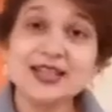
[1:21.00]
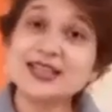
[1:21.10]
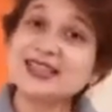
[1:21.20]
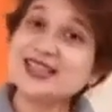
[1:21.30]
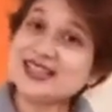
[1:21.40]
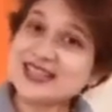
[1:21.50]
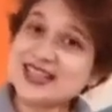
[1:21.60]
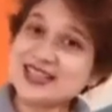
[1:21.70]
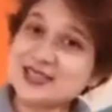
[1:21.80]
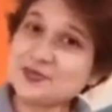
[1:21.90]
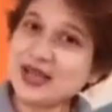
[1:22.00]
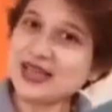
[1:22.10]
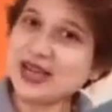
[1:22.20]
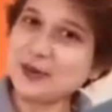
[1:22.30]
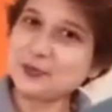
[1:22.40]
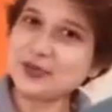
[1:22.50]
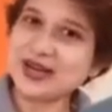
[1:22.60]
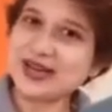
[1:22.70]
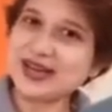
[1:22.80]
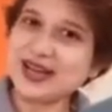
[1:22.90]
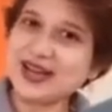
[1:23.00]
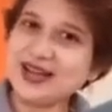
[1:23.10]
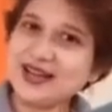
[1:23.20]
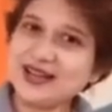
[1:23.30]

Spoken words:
This is my umbrella,